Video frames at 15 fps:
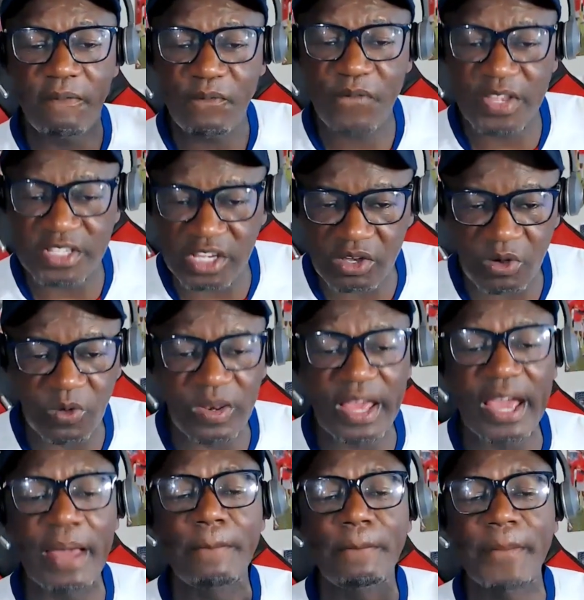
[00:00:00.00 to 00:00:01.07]
physical
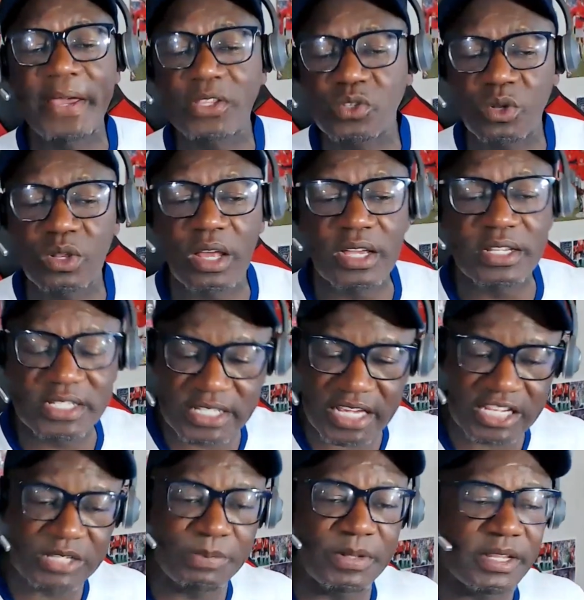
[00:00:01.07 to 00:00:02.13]
and mental
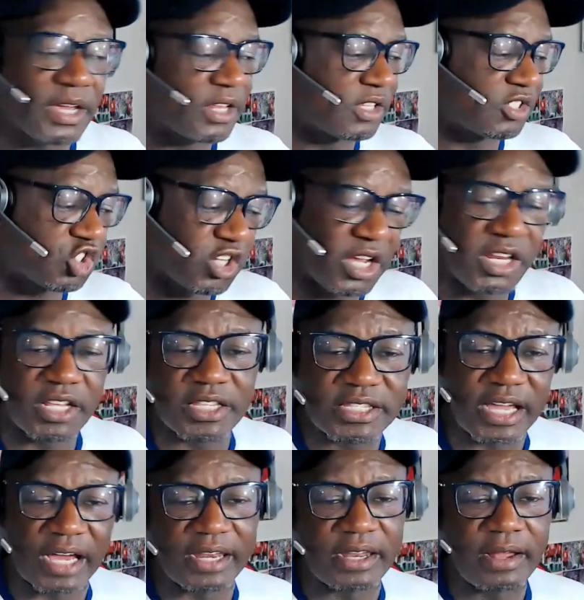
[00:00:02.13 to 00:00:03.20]
assessment and training
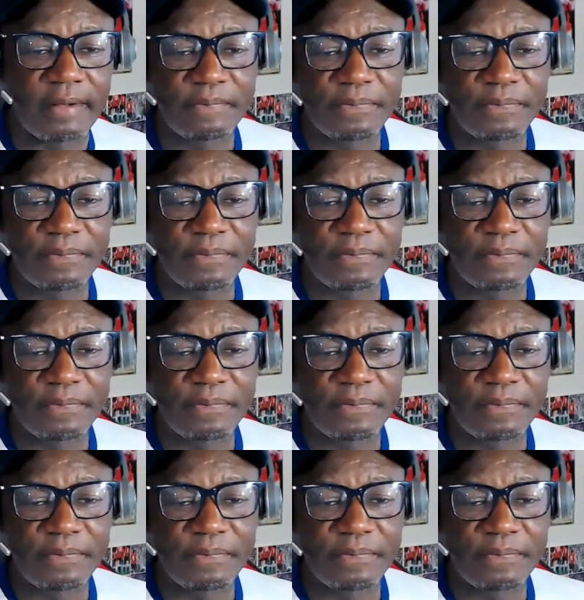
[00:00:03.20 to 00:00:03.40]
done.